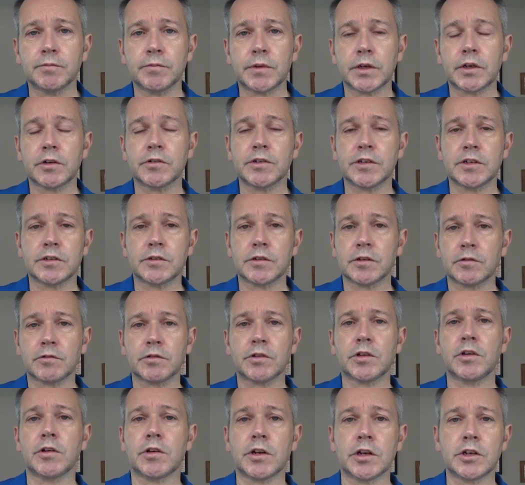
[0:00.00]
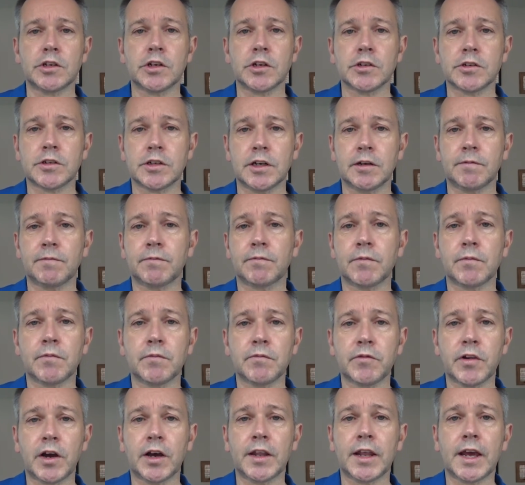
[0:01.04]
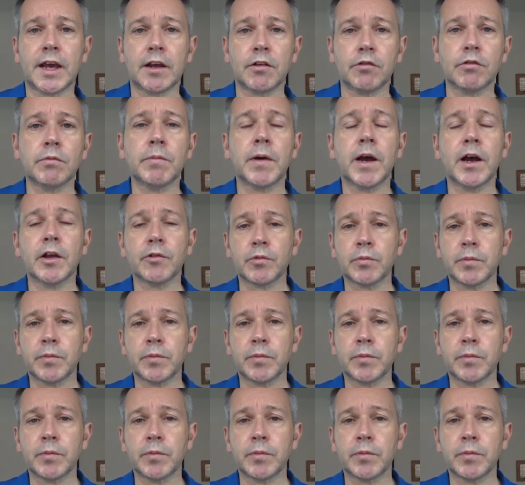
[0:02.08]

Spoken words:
because you can adjust it via the handlebars,